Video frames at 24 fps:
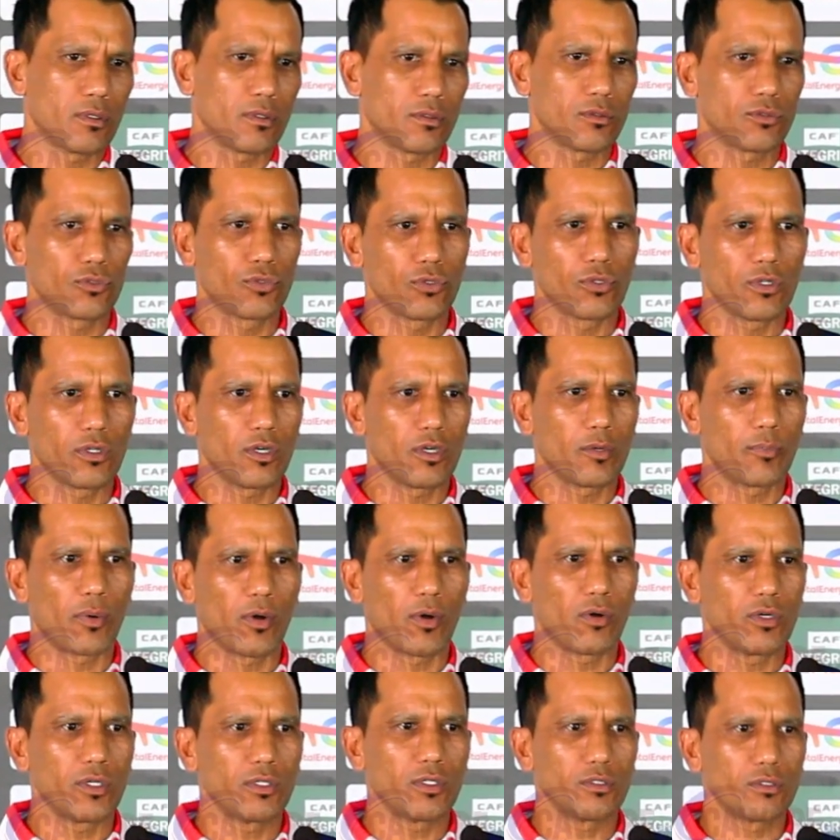to the
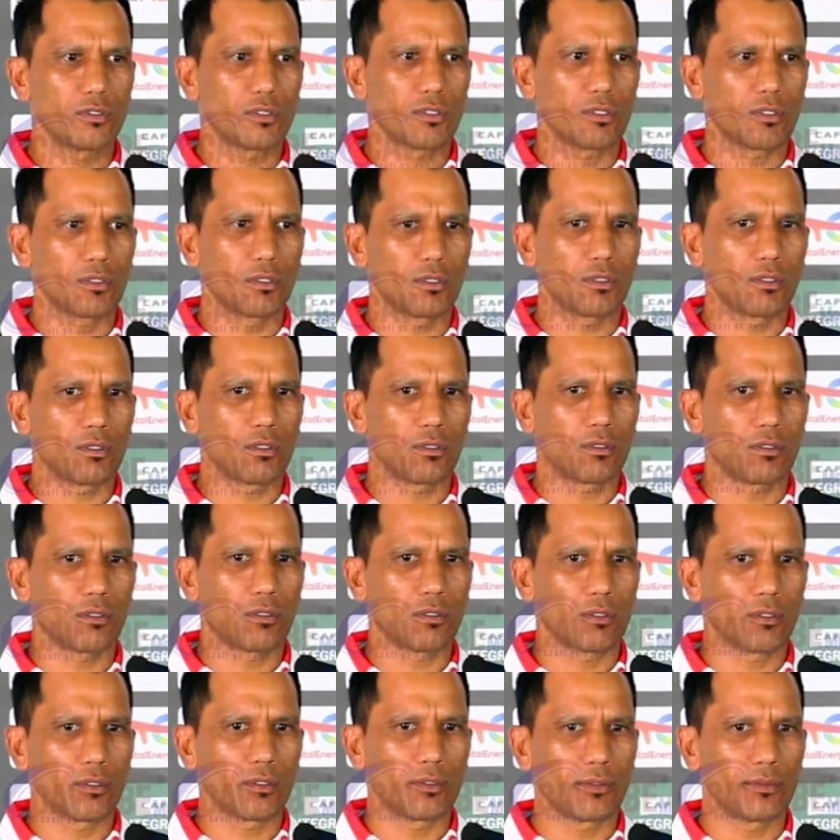opponent,
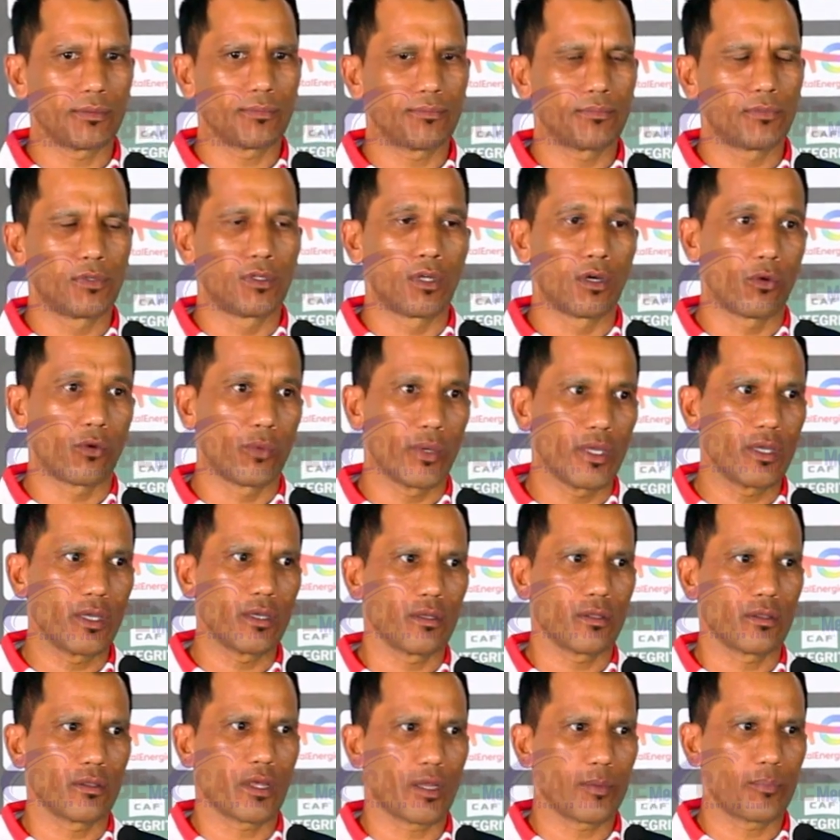
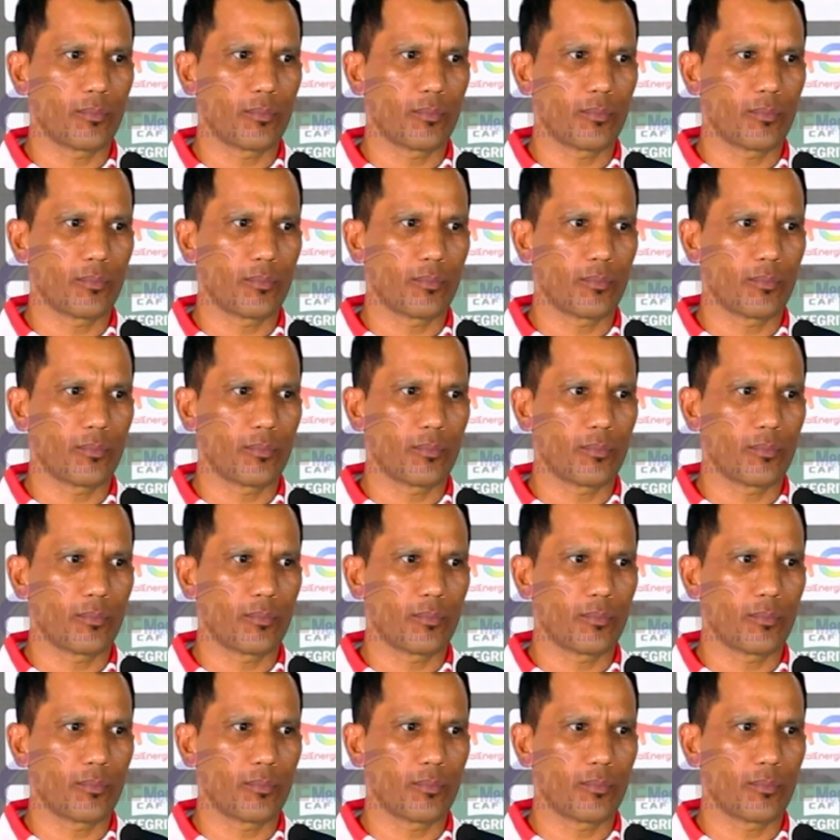knowing that